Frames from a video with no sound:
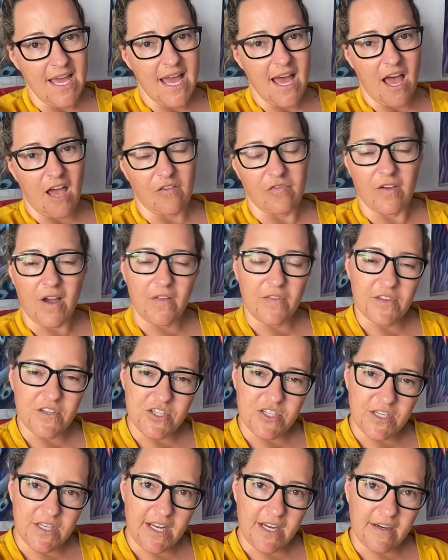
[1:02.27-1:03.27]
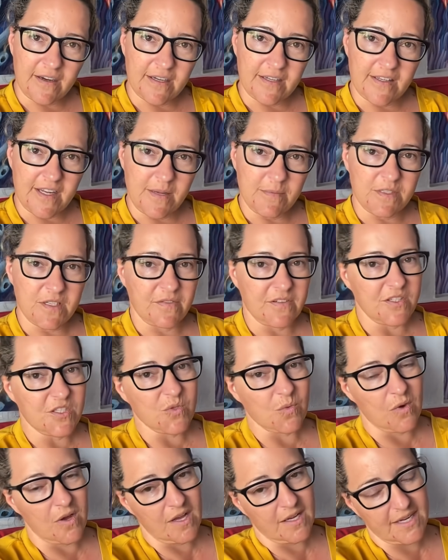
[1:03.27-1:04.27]
I found the generic names of each
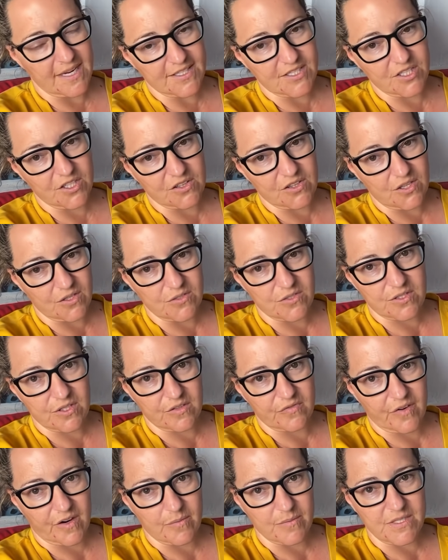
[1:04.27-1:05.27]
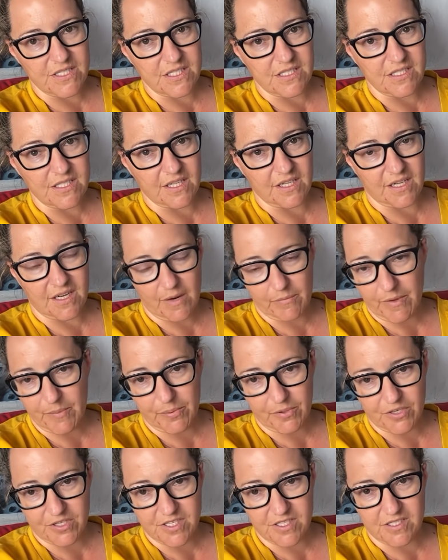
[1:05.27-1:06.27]
one. I took those to the pharmacies here and we
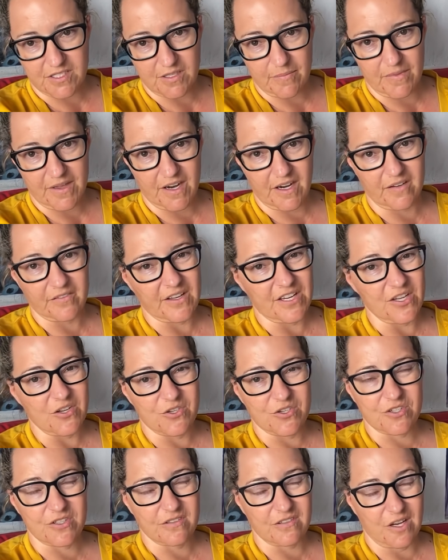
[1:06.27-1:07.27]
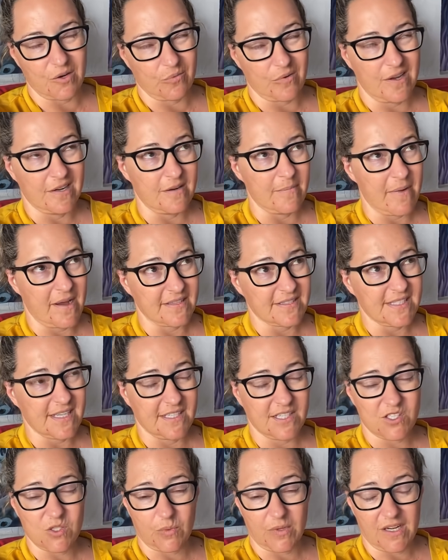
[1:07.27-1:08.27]
purchased them there. They run about $10
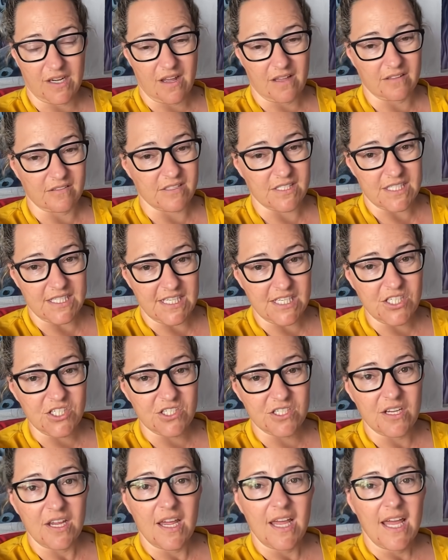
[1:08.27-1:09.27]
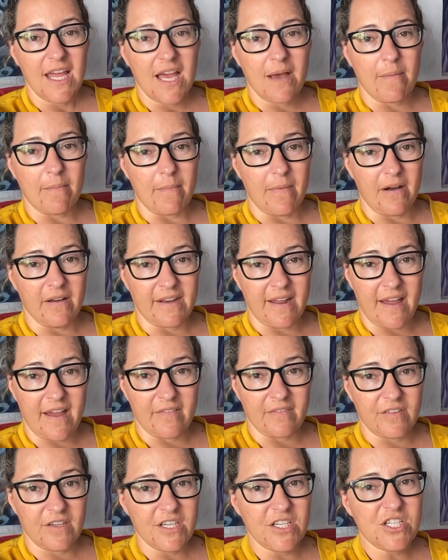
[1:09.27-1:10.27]
to $20 each on
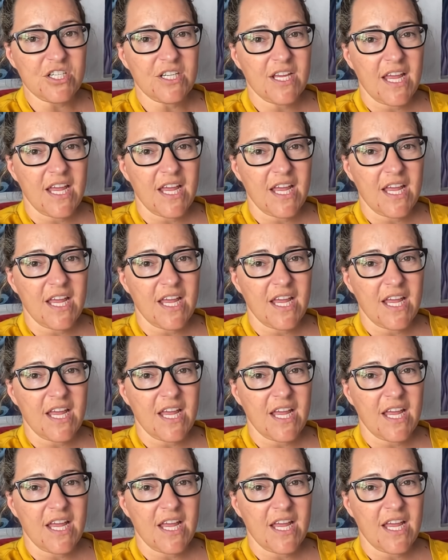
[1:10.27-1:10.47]
average.